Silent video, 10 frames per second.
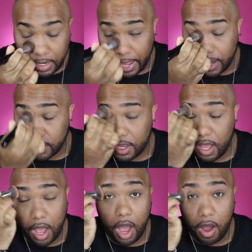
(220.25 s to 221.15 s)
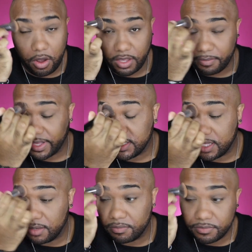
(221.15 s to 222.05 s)
Like all in my
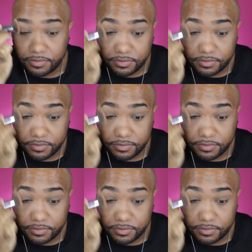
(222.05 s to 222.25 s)
skin.